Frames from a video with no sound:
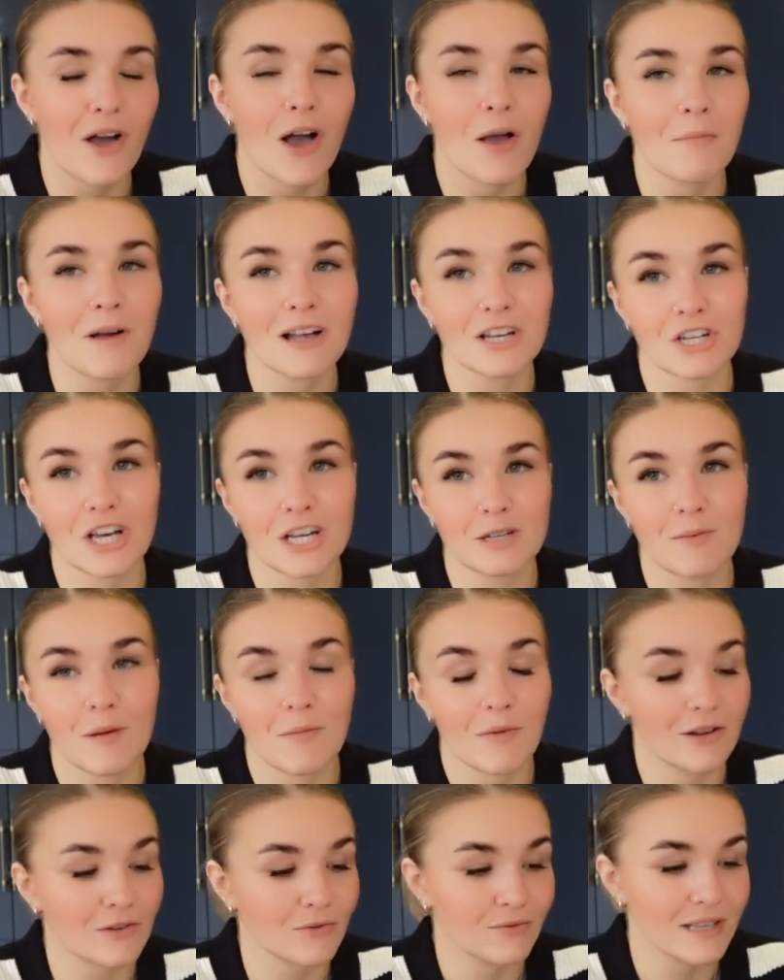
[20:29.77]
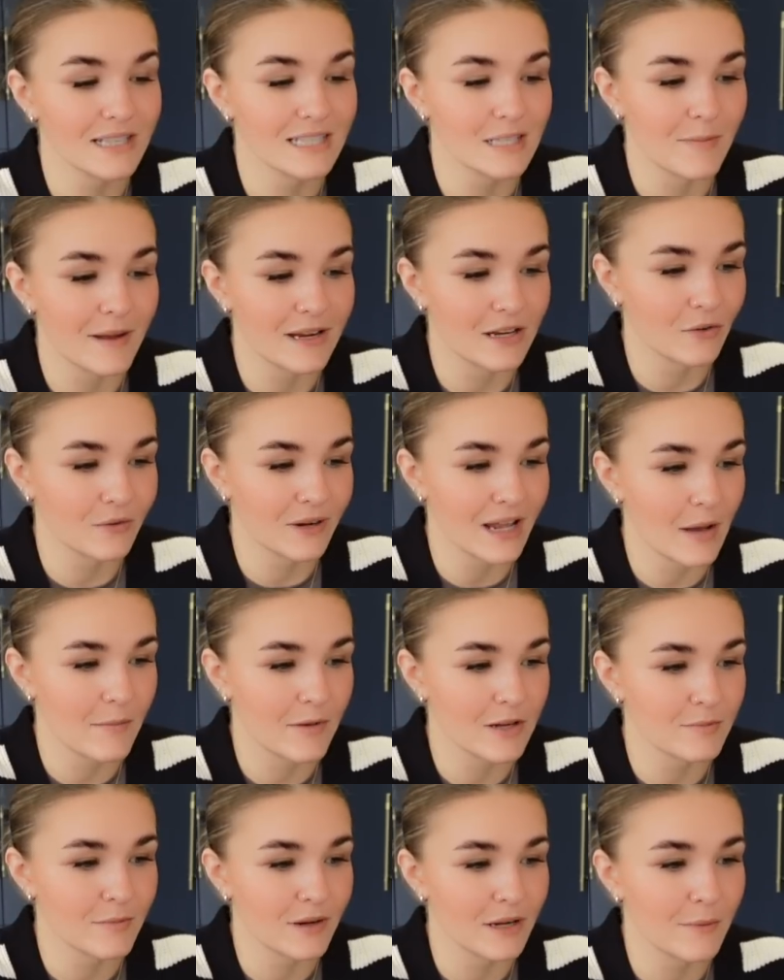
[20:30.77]
I might change my mind on this depending on how
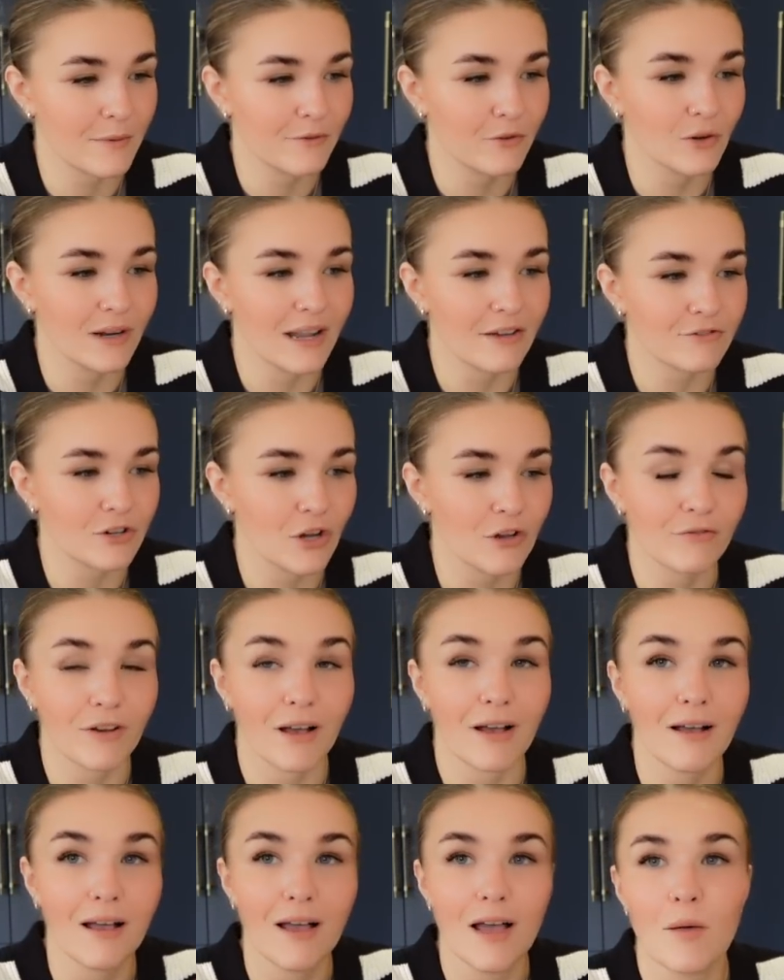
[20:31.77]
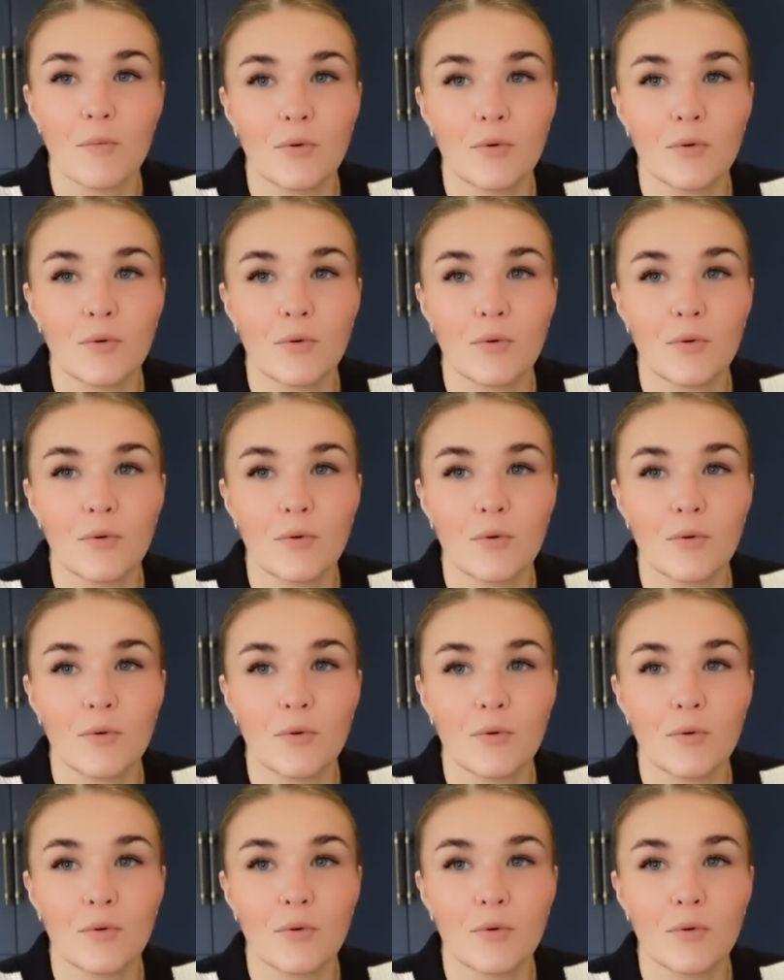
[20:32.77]
much money we've got left over,